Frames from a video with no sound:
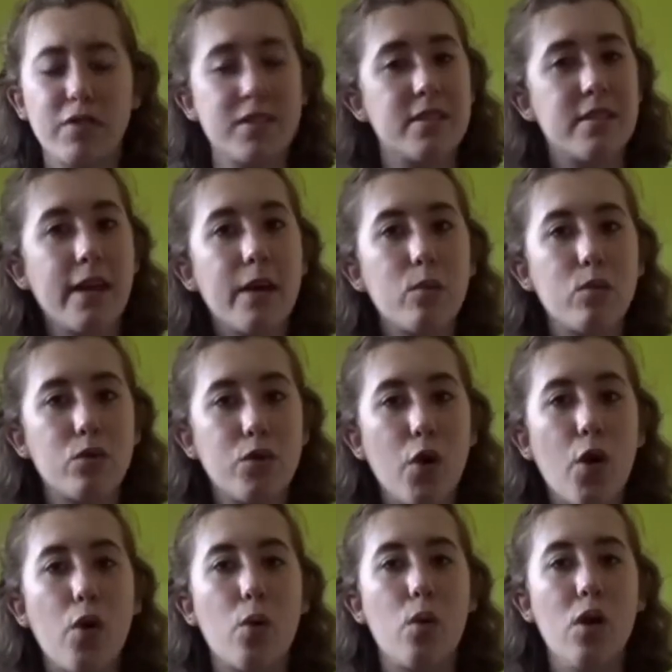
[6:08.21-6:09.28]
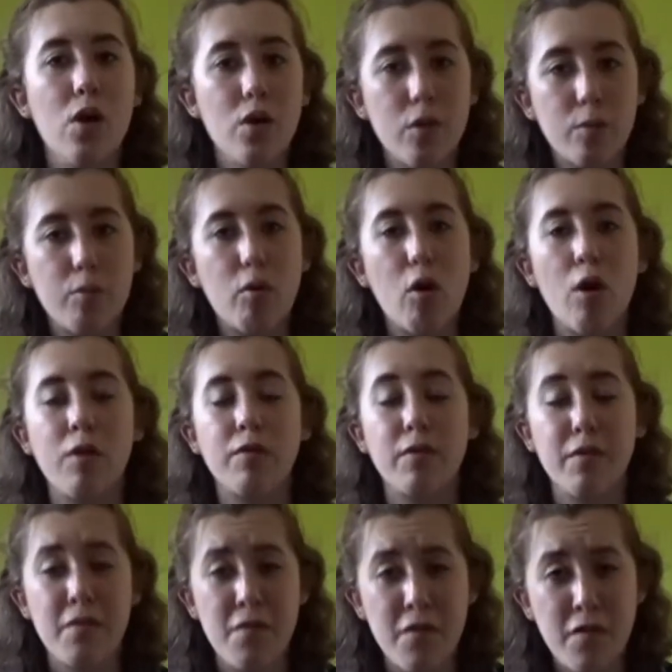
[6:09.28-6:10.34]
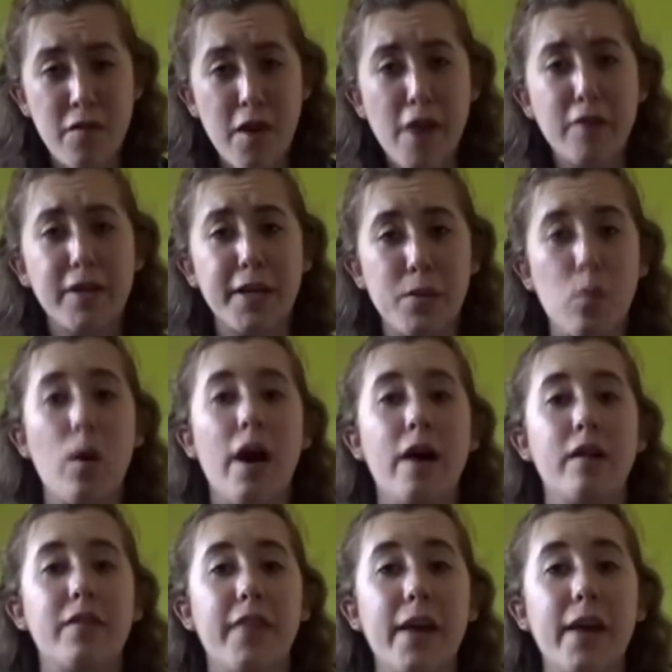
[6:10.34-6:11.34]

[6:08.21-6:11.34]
because they will know the prof very well.